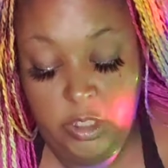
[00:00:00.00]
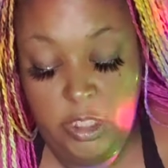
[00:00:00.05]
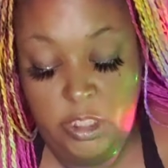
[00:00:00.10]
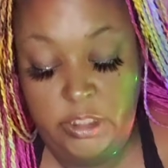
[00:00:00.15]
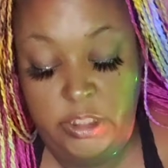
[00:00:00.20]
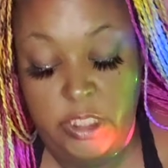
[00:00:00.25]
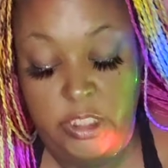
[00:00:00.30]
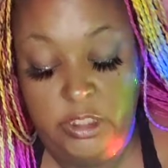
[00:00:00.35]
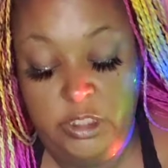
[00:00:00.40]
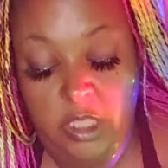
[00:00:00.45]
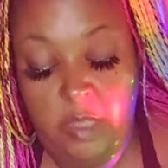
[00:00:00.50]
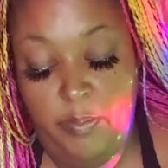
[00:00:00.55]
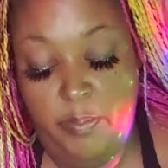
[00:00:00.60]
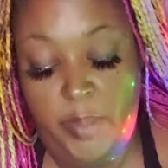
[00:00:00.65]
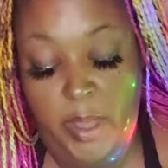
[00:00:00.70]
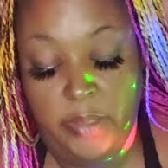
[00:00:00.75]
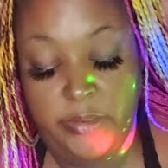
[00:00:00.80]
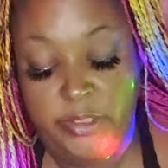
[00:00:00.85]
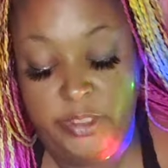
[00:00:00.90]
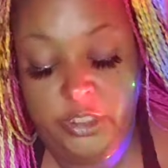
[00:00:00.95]
They said something
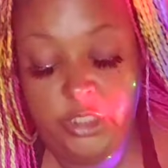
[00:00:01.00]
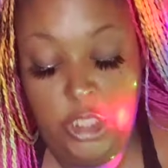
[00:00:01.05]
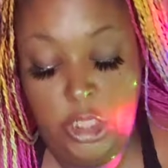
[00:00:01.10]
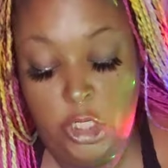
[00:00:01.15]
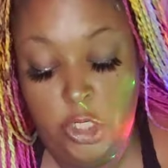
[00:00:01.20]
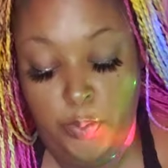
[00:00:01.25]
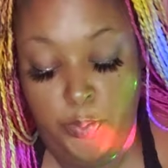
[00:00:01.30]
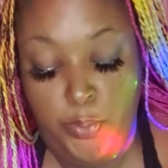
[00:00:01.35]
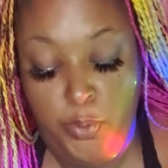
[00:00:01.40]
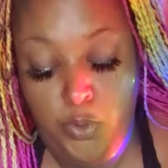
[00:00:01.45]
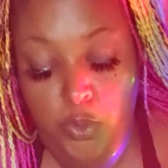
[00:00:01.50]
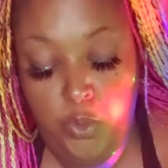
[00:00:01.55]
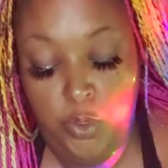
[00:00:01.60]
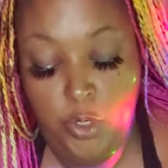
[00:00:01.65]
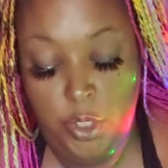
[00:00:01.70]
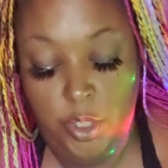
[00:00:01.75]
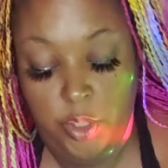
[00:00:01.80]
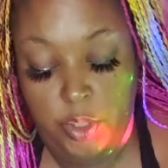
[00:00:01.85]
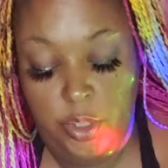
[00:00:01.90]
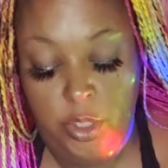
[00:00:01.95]
about
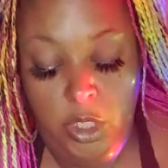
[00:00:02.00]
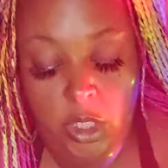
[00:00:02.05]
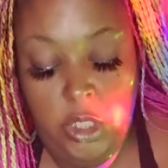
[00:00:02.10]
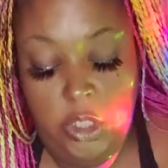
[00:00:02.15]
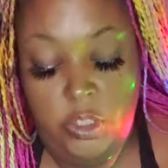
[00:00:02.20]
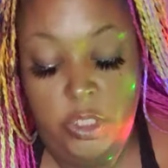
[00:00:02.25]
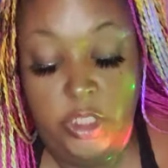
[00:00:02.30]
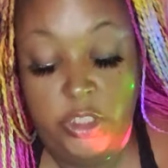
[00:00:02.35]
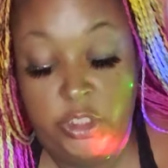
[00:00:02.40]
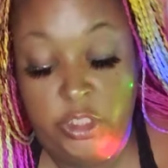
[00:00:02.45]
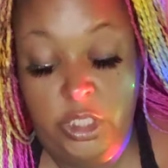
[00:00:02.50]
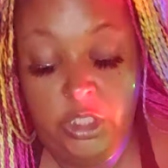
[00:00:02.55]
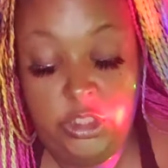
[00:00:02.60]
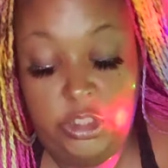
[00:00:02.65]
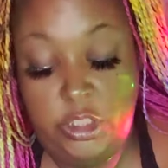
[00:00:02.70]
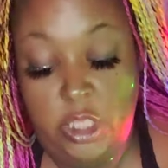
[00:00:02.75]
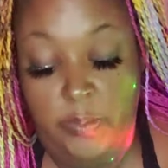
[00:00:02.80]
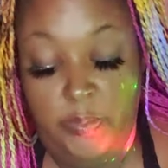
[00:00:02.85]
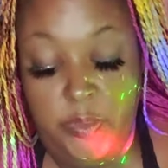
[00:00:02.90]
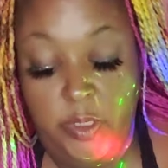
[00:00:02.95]
Singapore. They said
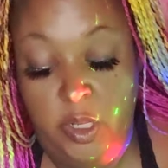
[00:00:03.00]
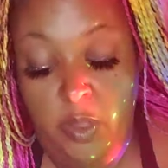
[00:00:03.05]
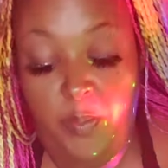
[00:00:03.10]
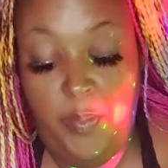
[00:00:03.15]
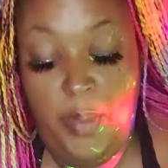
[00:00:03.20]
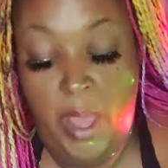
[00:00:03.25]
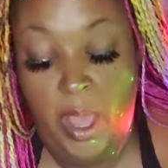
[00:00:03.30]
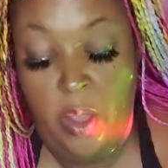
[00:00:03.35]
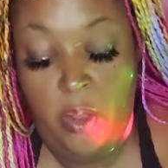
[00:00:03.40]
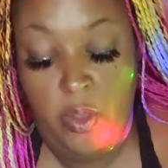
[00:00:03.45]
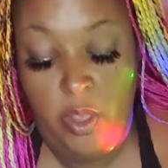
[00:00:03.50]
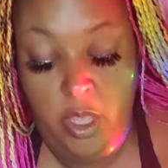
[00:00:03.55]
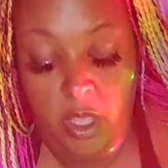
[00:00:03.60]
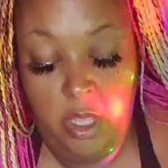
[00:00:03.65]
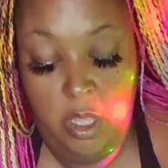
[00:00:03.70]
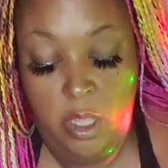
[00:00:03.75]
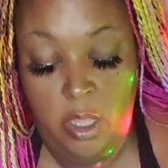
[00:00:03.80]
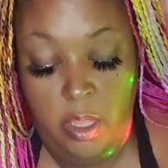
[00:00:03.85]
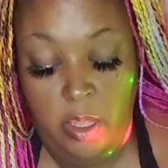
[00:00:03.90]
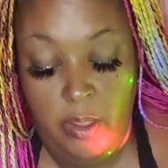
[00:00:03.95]
something about
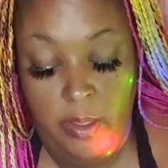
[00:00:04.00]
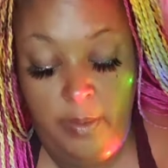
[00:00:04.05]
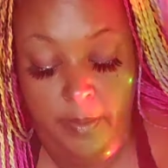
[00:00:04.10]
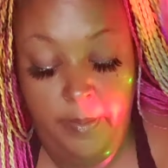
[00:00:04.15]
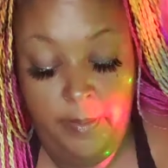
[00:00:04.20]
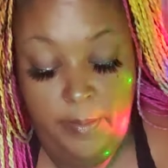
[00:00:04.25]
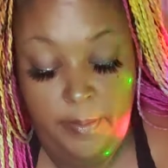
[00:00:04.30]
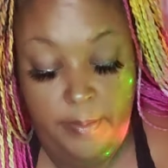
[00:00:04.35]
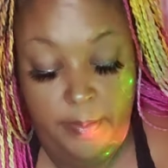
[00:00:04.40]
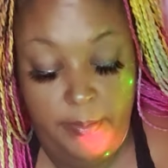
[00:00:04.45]
um